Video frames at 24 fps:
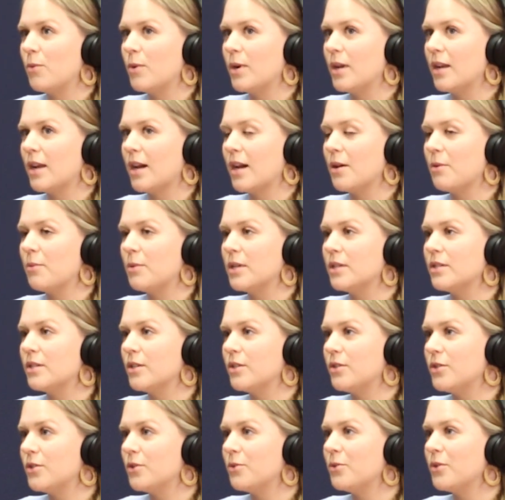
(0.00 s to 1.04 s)
when I was a
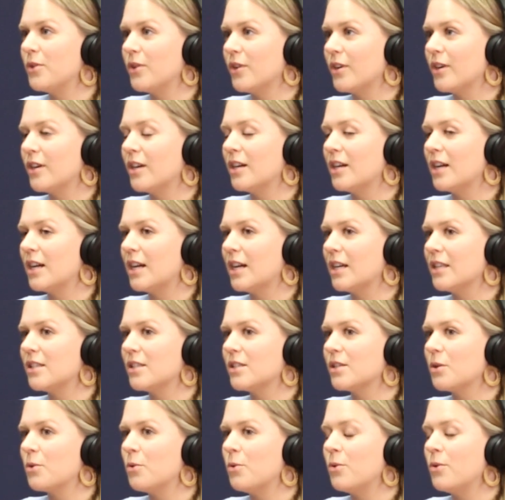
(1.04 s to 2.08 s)
junior at
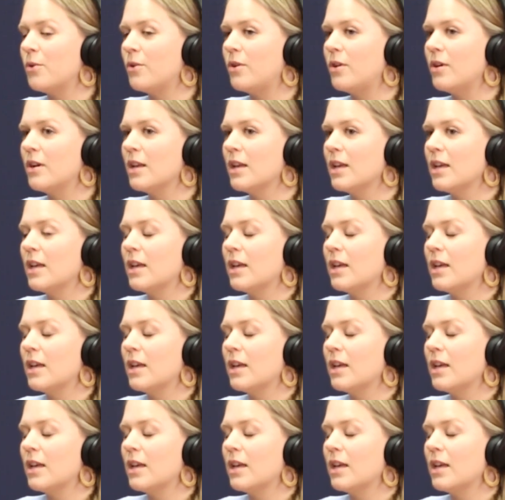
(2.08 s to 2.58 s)
school,